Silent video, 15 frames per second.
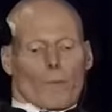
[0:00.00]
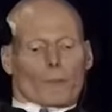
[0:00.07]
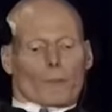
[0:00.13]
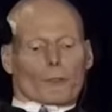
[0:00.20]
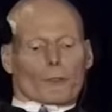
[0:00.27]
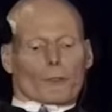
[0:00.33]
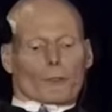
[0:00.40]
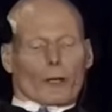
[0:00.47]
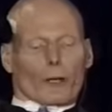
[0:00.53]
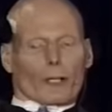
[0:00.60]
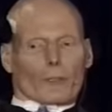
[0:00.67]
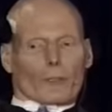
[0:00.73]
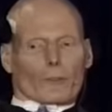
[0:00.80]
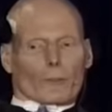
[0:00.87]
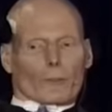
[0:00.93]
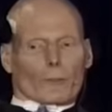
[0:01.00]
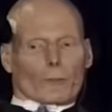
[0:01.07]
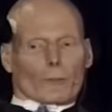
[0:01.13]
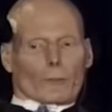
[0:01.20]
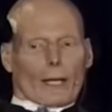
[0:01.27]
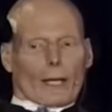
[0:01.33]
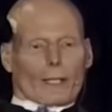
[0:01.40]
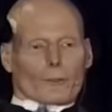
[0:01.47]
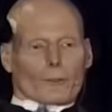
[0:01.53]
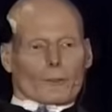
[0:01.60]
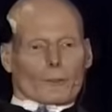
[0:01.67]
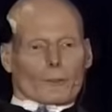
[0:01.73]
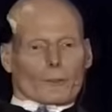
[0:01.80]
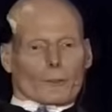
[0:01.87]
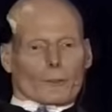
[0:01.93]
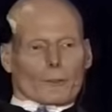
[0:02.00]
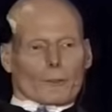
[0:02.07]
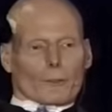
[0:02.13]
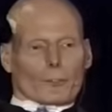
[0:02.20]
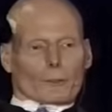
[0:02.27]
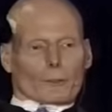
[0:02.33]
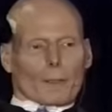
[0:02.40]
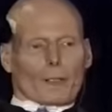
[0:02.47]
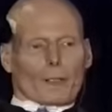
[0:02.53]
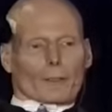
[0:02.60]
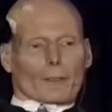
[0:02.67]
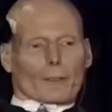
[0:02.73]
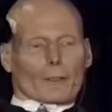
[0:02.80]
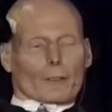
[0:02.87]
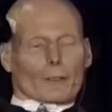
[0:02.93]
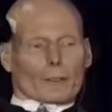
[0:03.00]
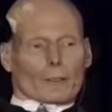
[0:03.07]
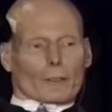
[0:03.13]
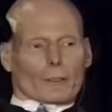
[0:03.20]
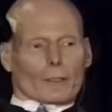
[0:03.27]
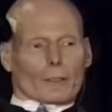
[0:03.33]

to try this radical new experimental